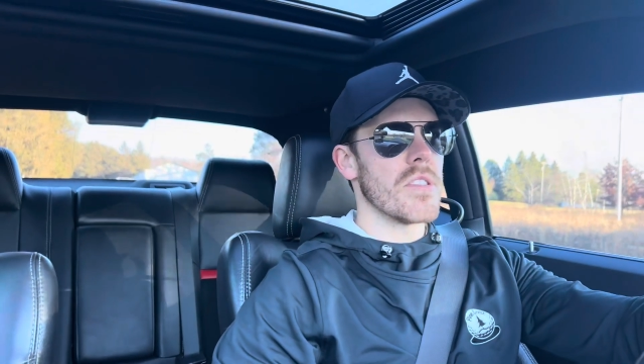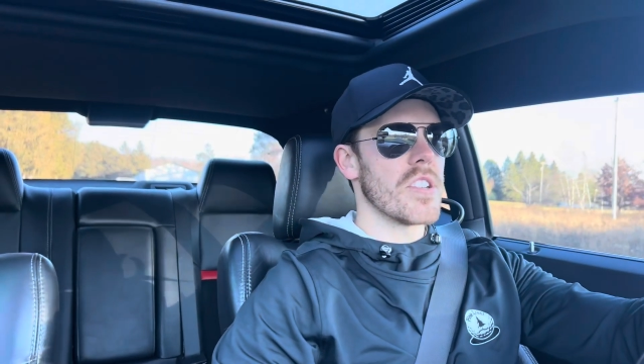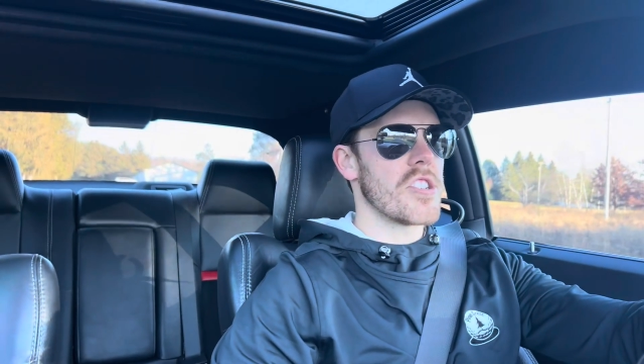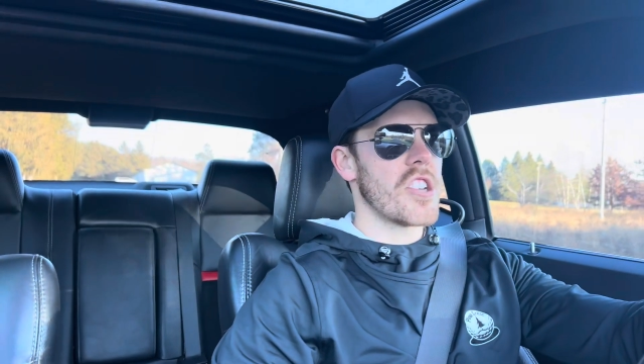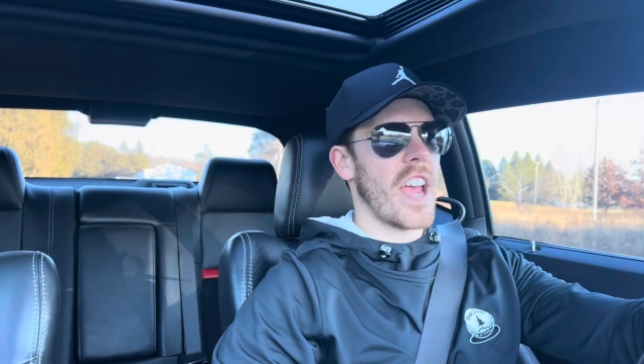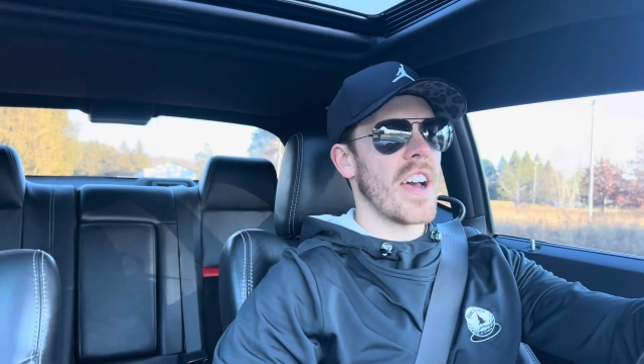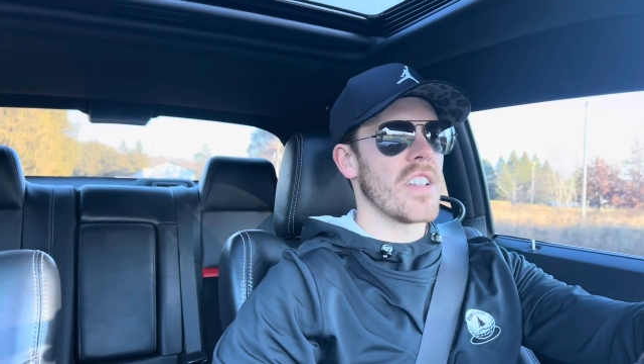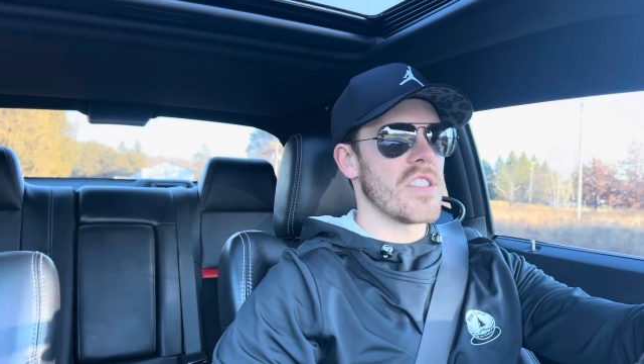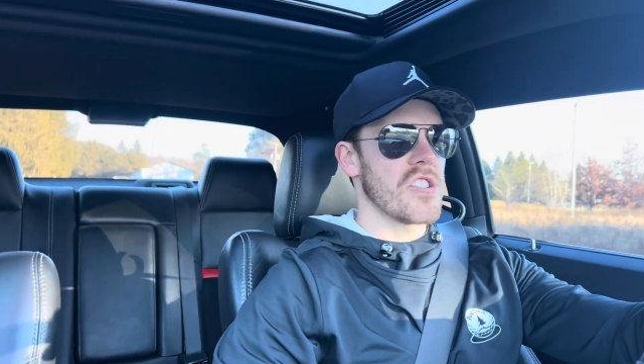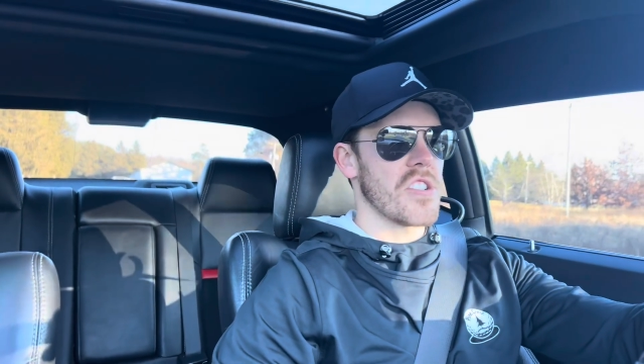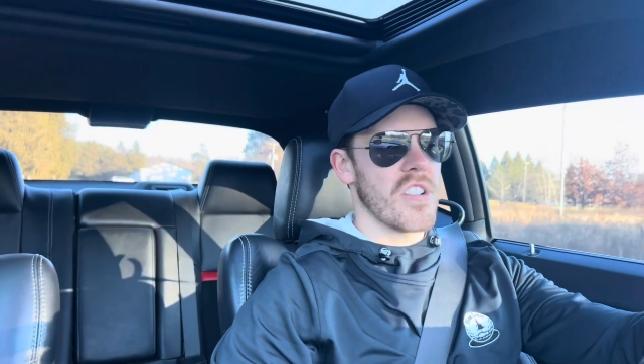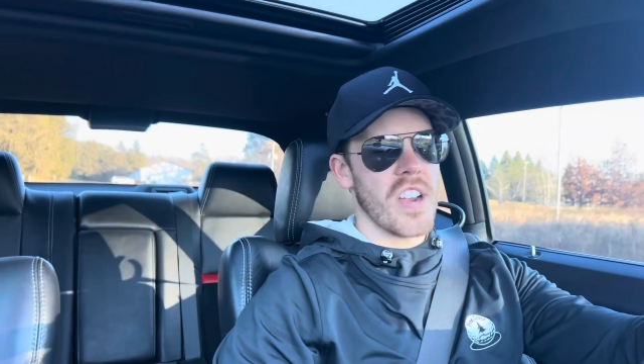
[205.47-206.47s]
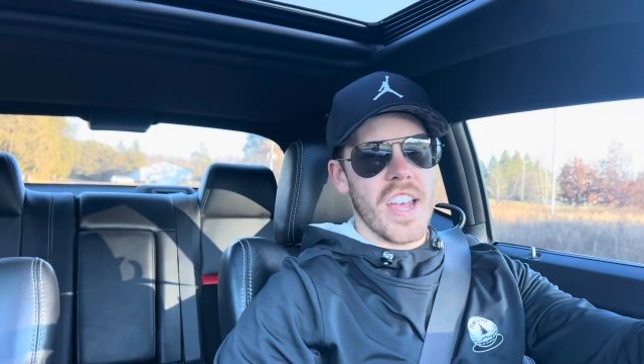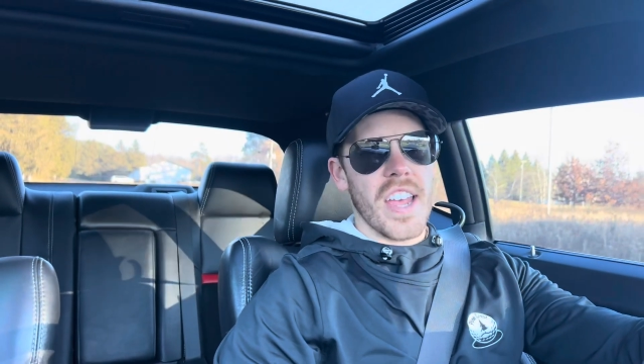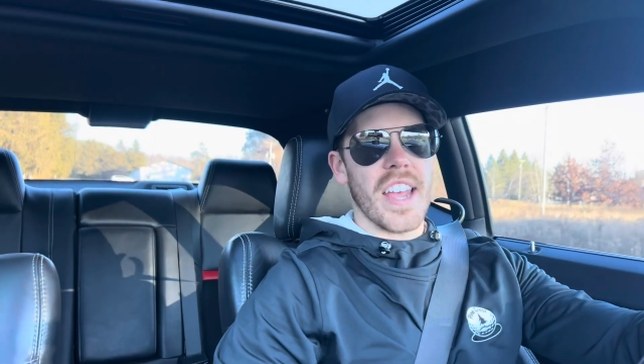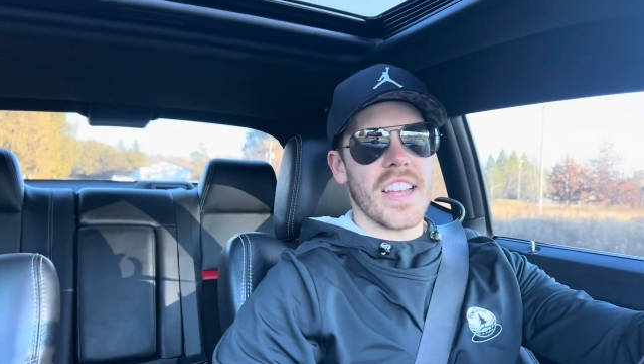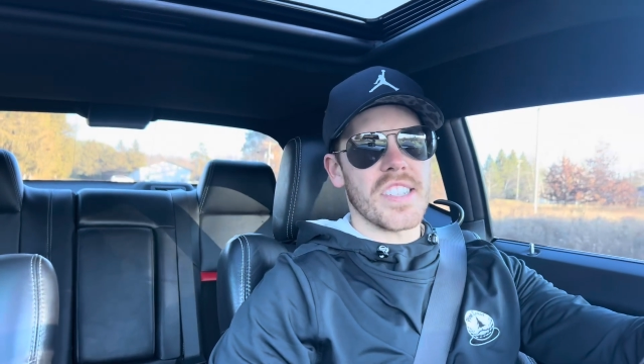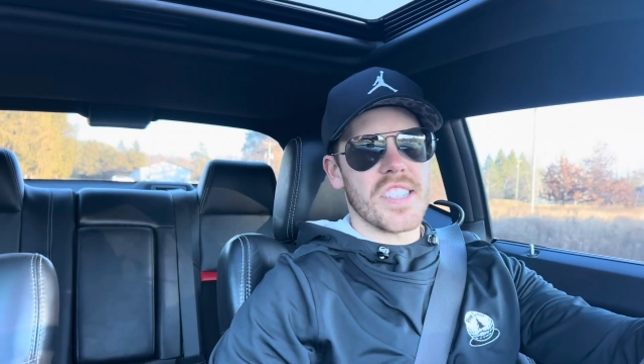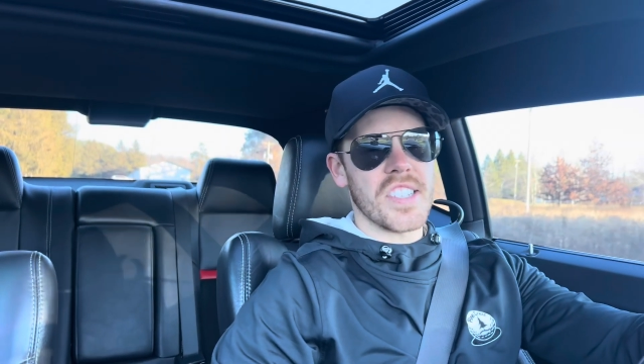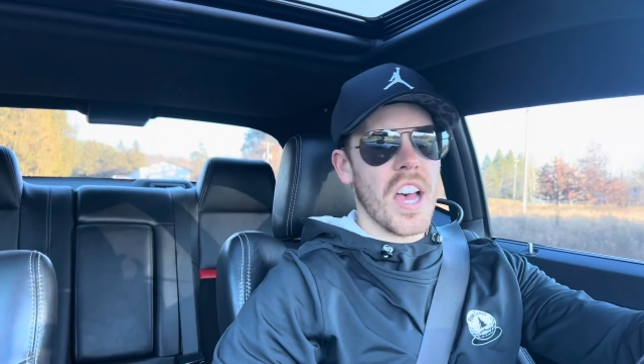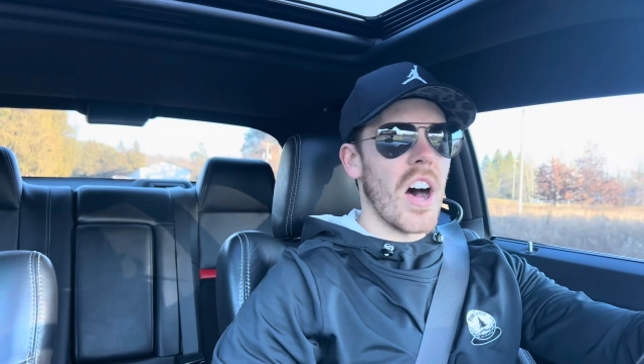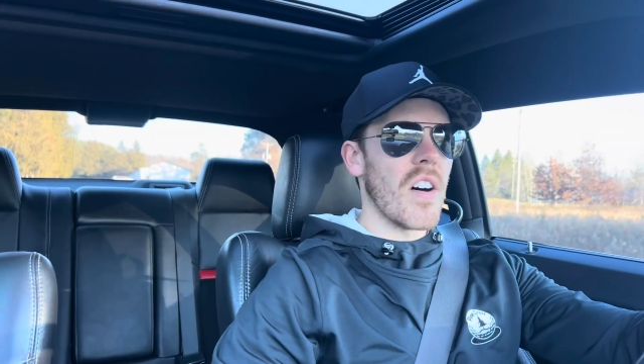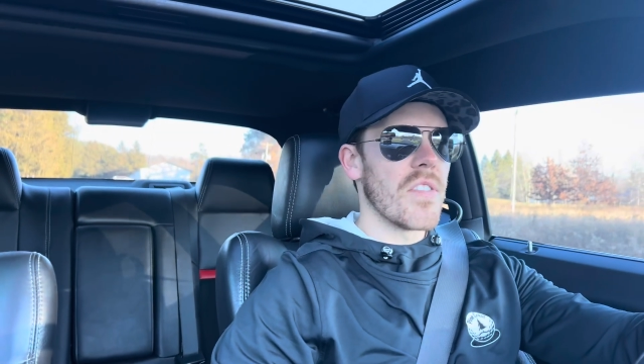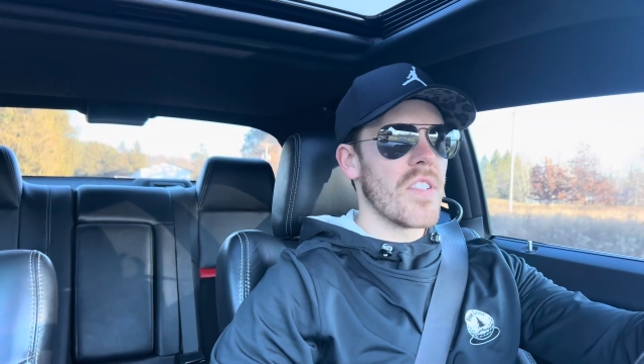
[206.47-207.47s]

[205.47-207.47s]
the Challenger itself,